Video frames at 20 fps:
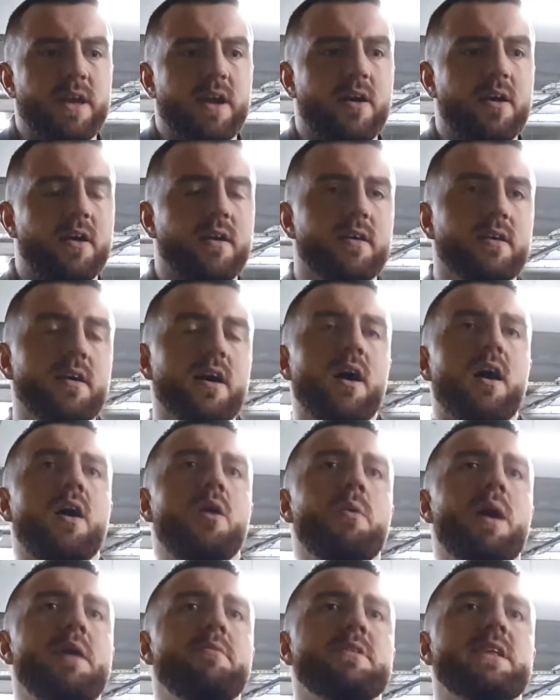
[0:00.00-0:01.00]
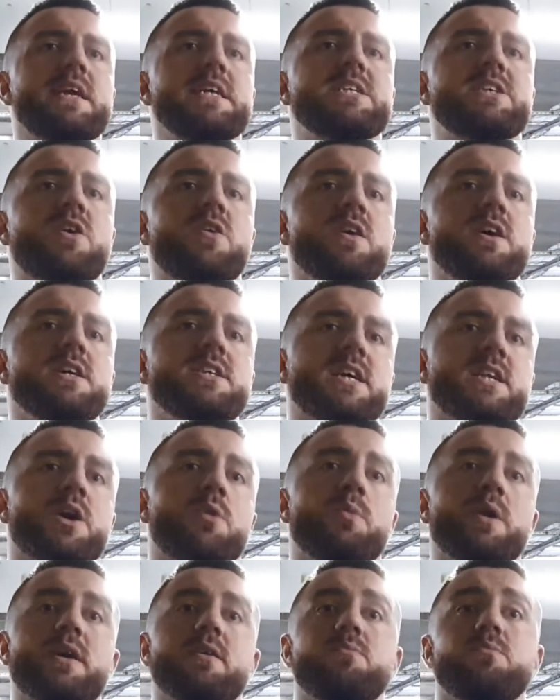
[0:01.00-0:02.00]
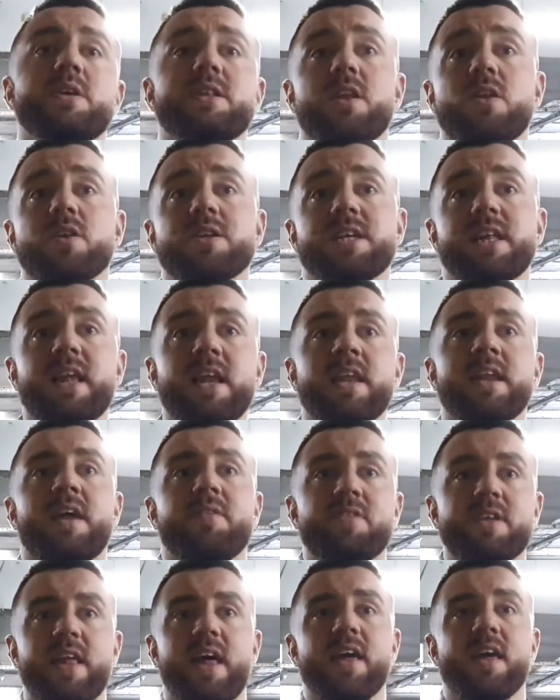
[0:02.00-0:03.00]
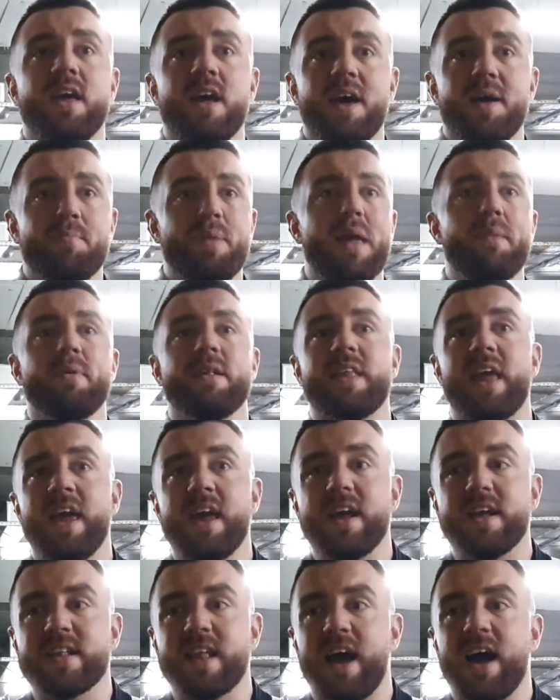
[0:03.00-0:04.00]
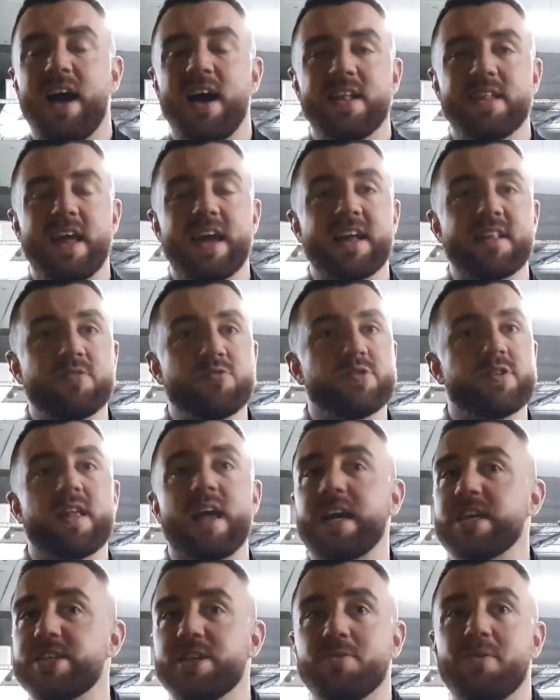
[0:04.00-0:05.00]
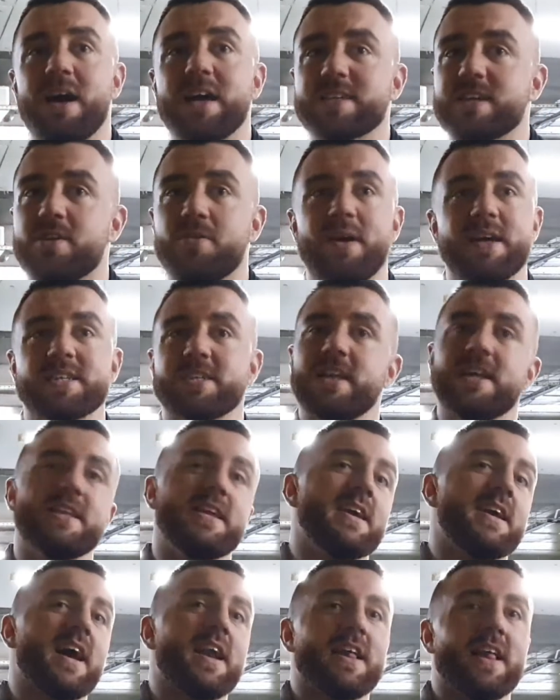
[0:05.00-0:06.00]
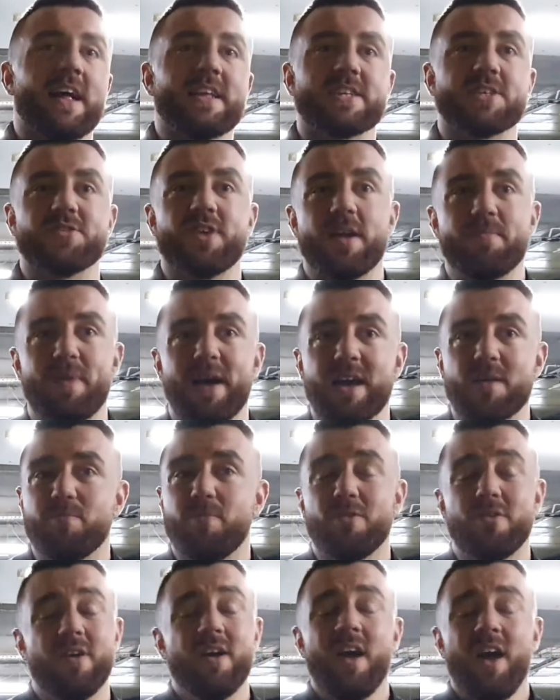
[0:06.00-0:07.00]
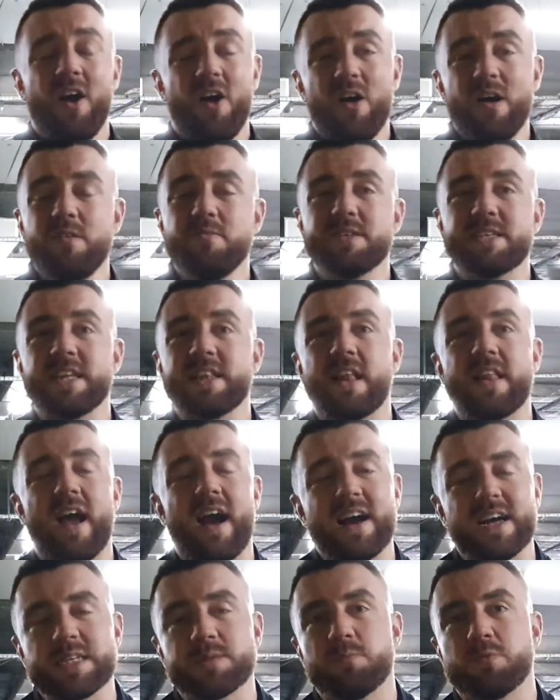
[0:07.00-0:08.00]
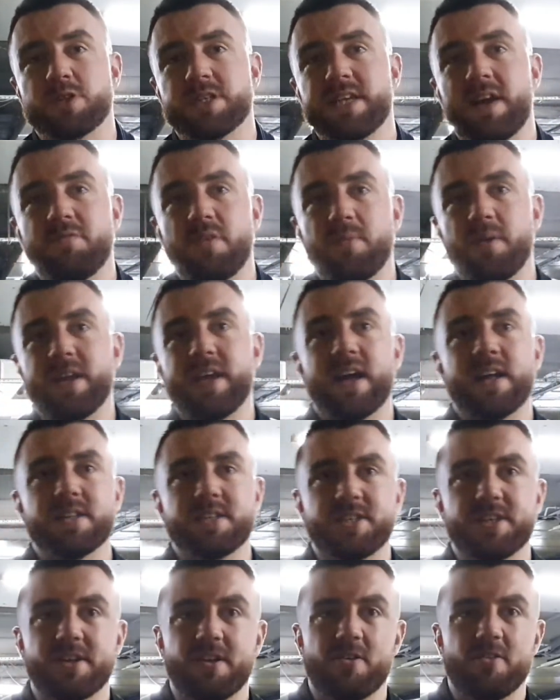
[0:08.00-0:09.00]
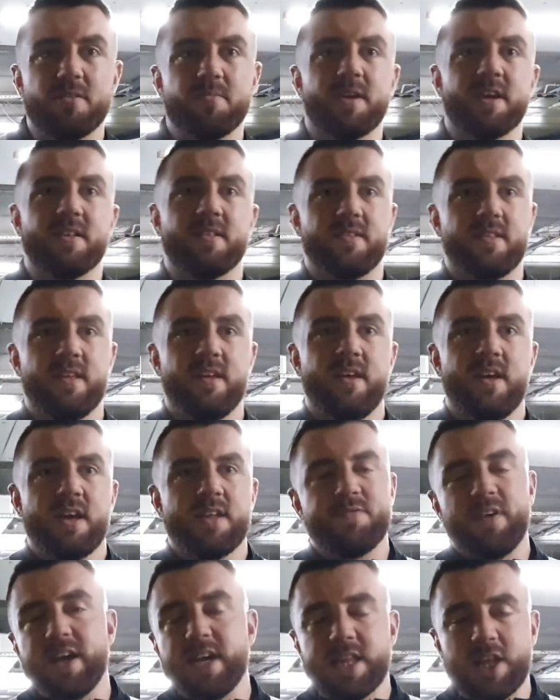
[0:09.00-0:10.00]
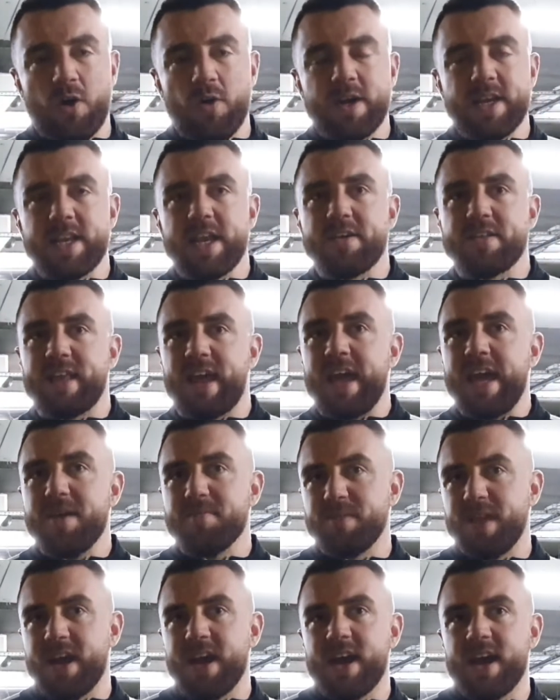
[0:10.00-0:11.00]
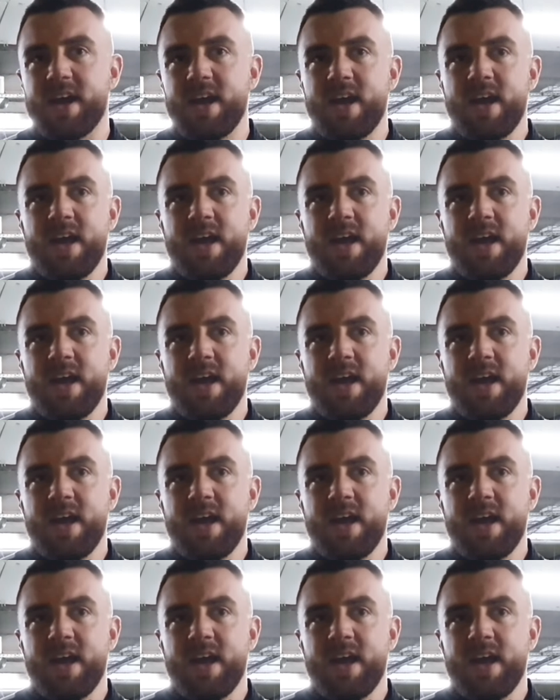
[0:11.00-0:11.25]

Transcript: you're away with these guys and you're with the likes of Dillian every day, people think that they can just text you, ask a question and you get an answer straight back. But I was in the dark as much as everybody else, you know what I mean? Very tight-knit team there.